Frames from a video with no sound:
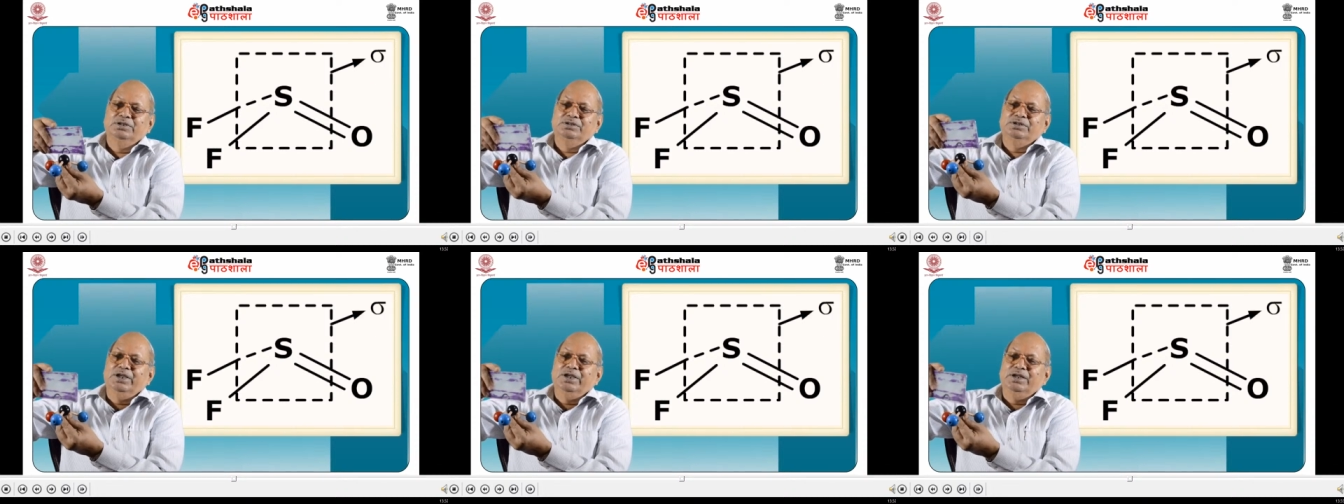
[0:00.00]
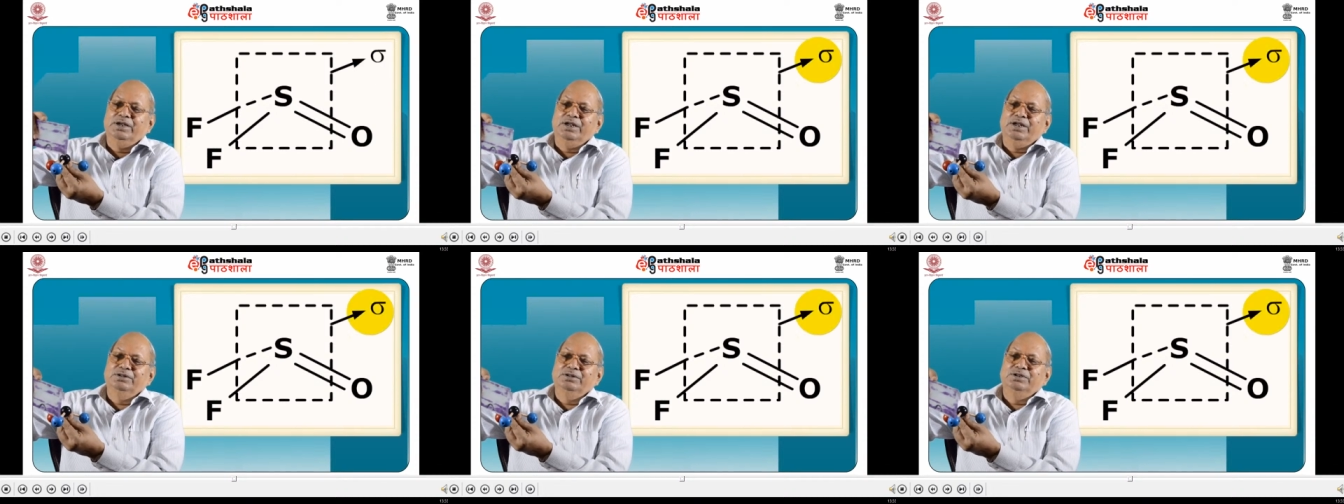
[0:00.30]

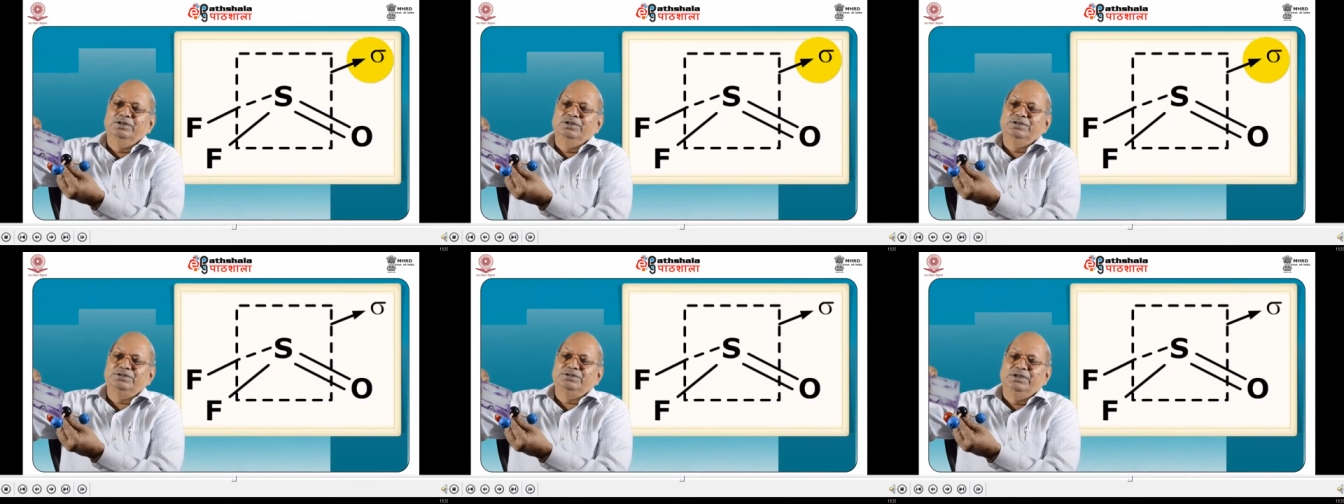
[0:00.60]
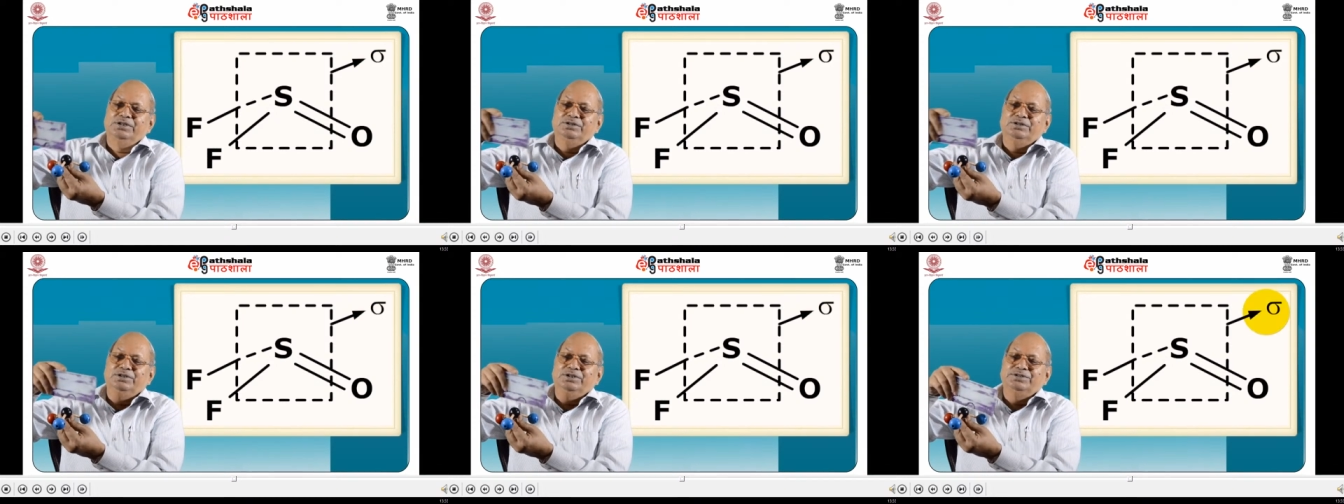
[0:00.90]
then this
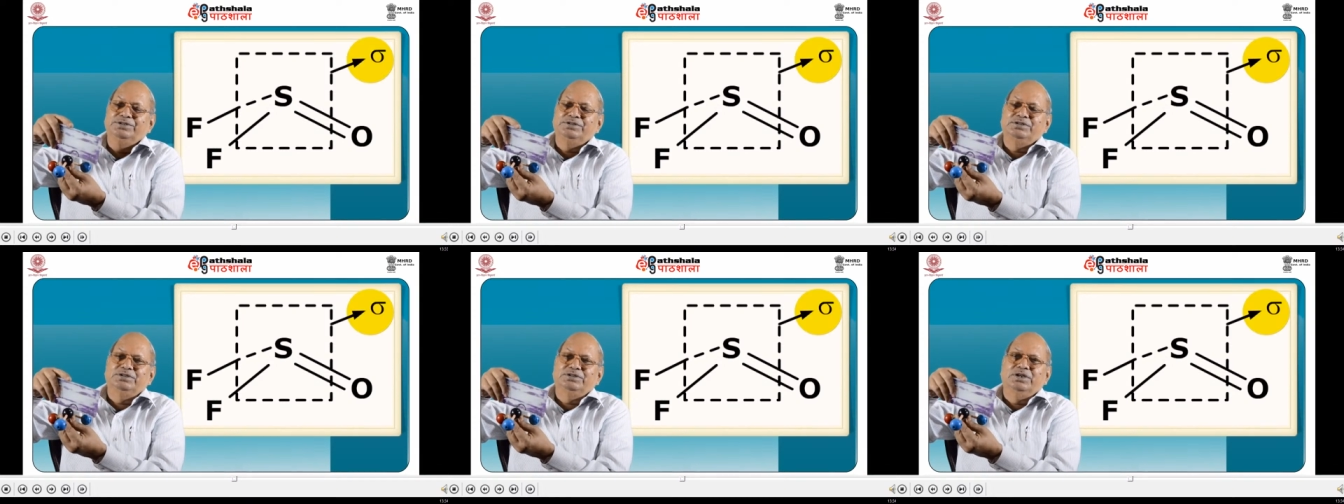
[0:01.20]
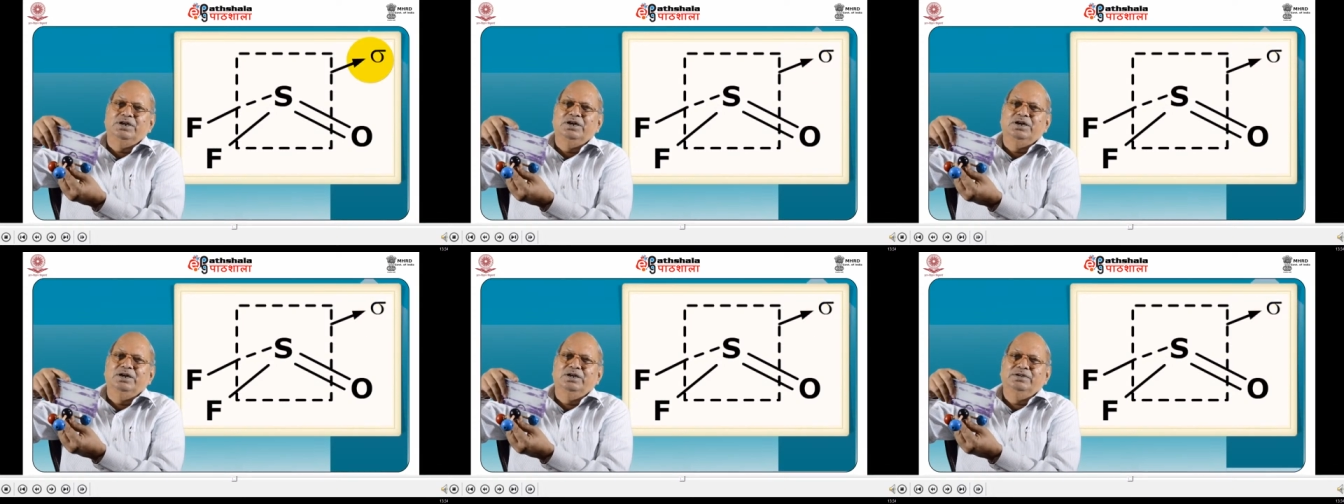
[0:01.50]
and this
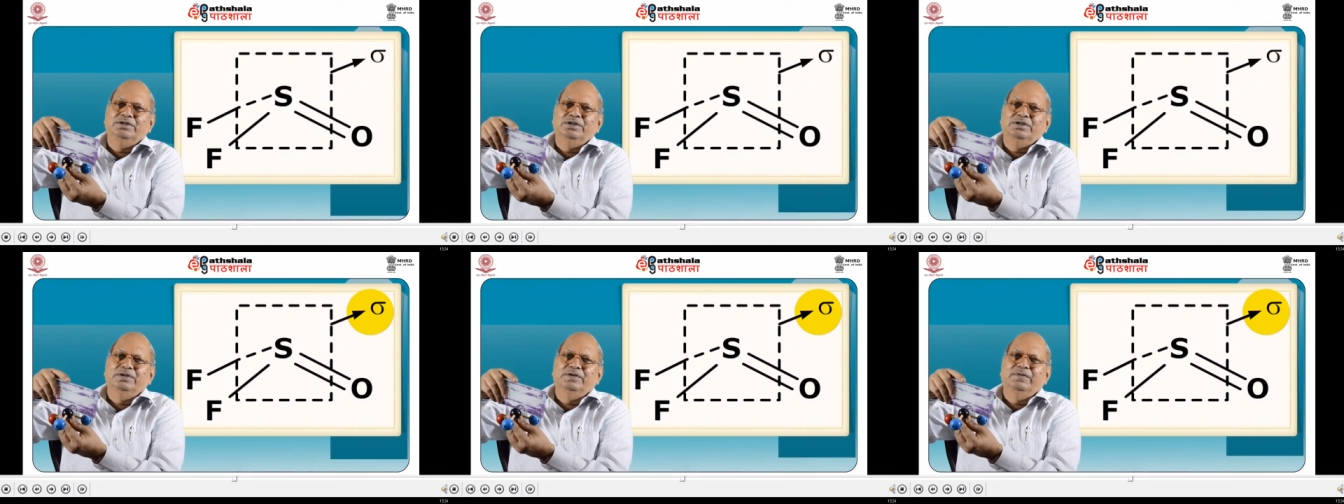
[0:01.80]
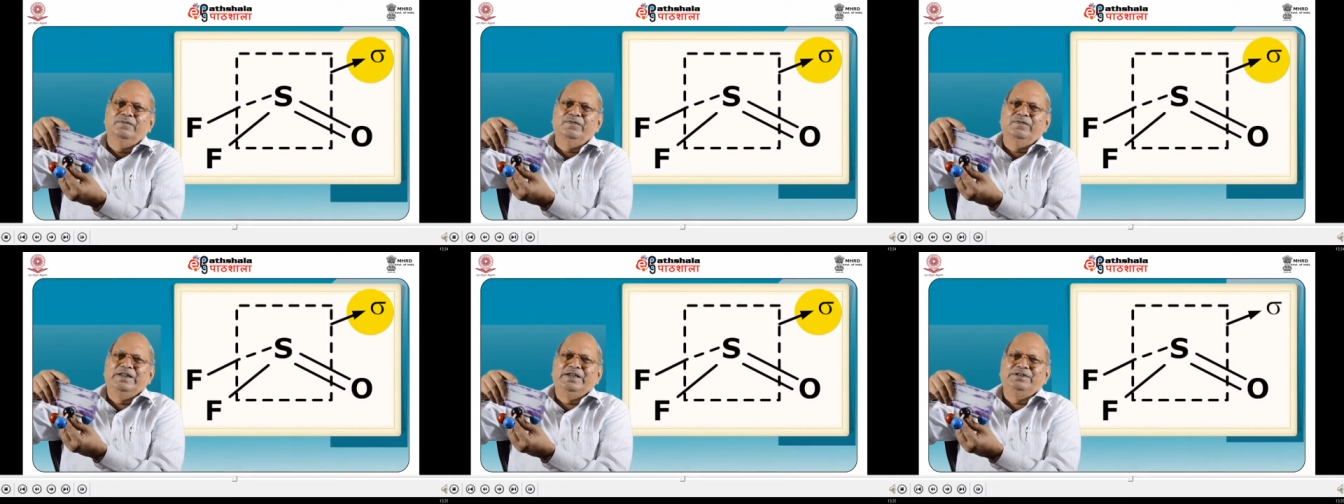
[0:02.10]
are
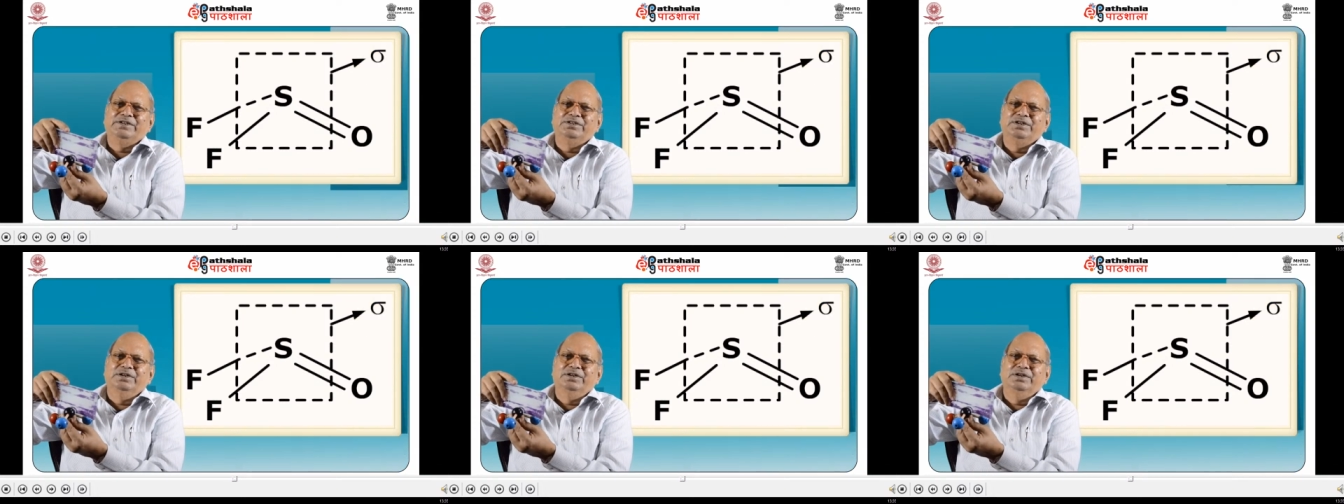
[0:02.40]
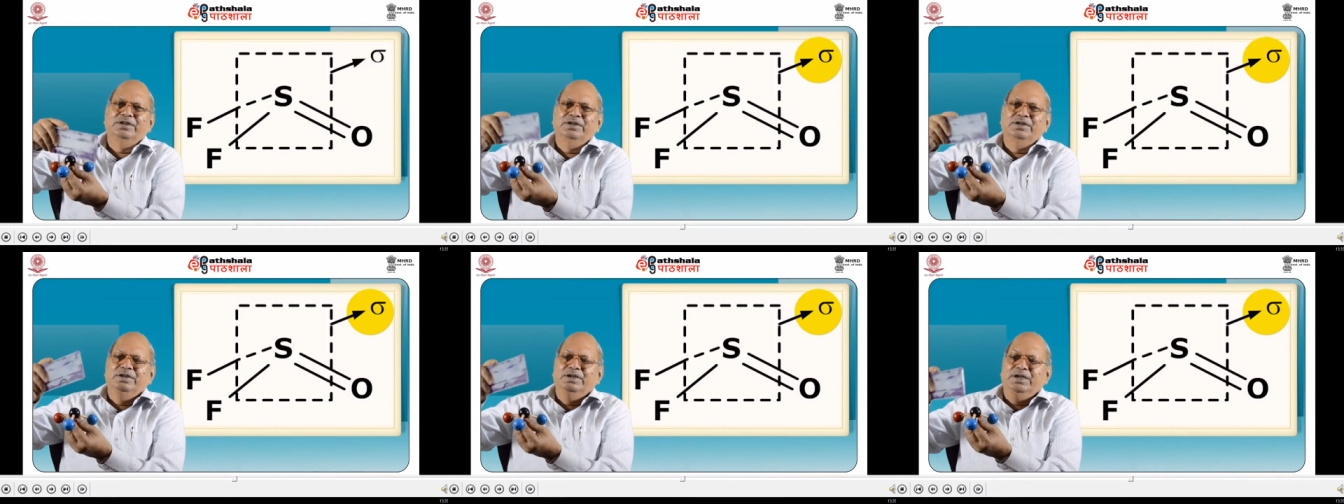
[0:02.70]
reflected